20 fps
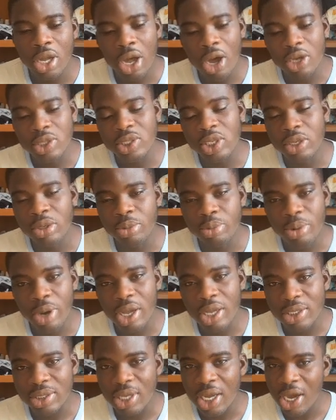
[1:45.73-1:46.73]
our selling
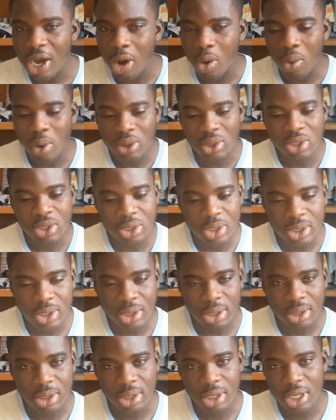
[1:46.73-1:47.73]
price, our
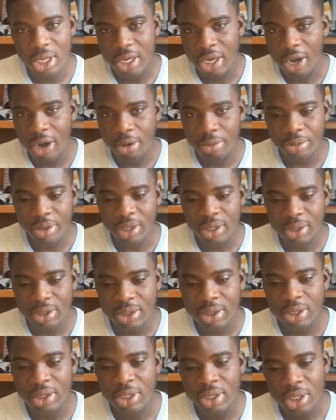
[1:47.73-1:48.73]
quantity, and our
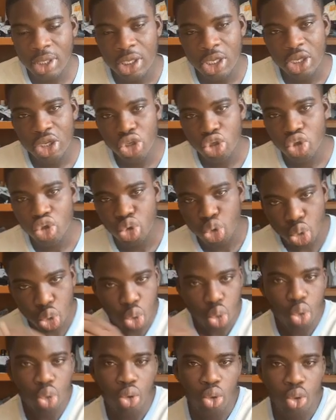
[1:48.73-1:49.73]
mix to,